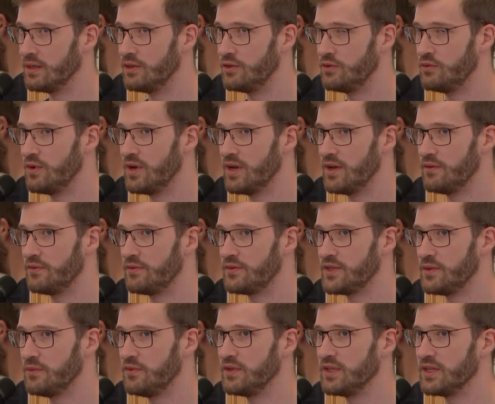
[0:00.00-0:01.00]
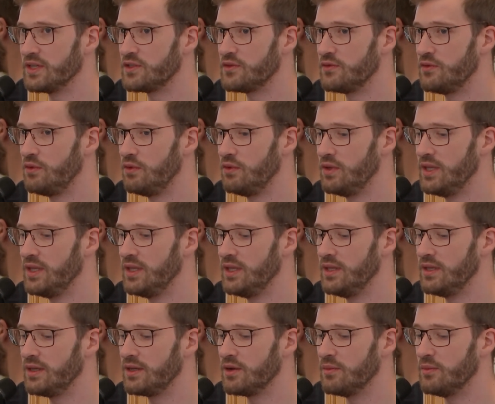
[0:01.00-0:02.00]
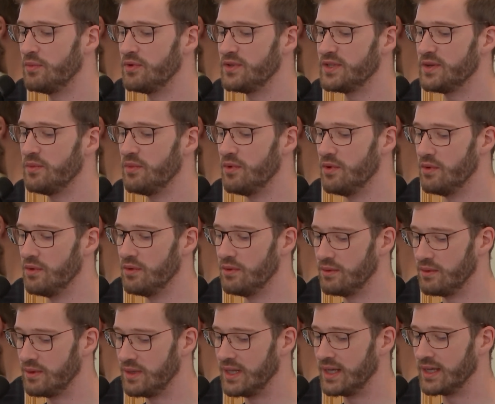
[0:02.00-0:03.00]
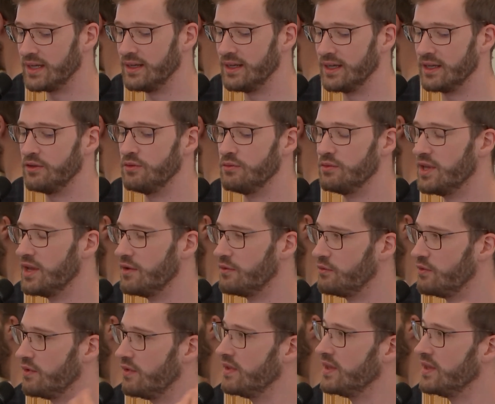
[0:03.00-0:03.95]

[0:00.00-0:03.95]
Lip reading: to have something that's fully composable, like you would have within